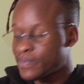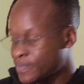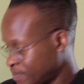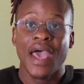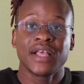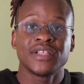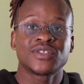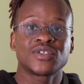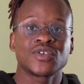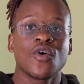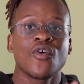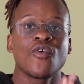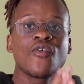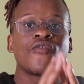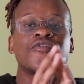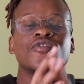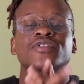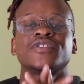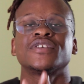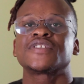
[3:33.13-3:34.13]
And so
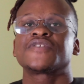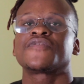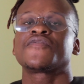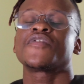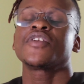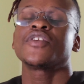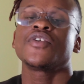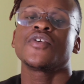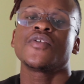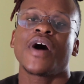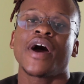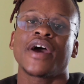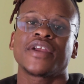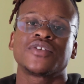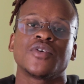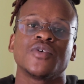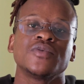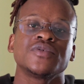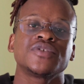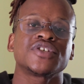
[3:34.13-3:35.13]
for this video, I
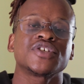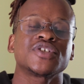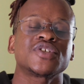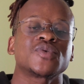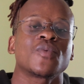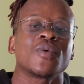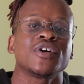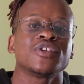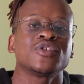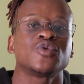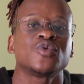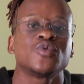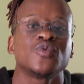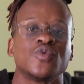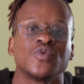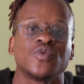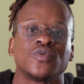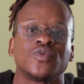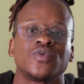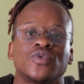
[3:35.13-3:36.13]
don't just want
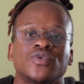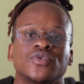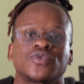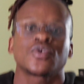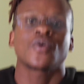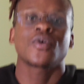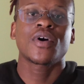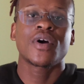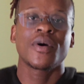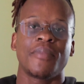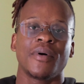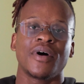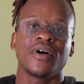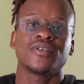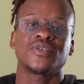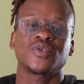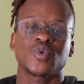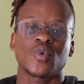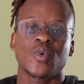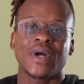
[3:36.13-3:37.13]
to talk
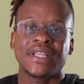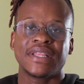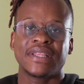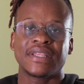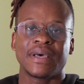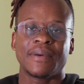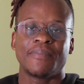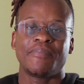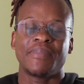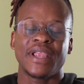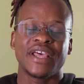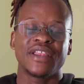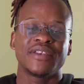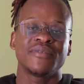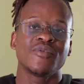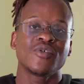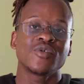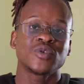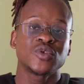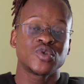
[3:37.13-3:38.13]
about what the blend
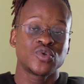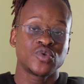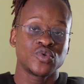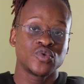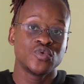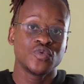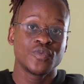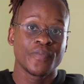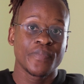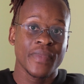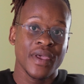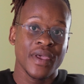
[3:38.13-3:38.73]
modes do.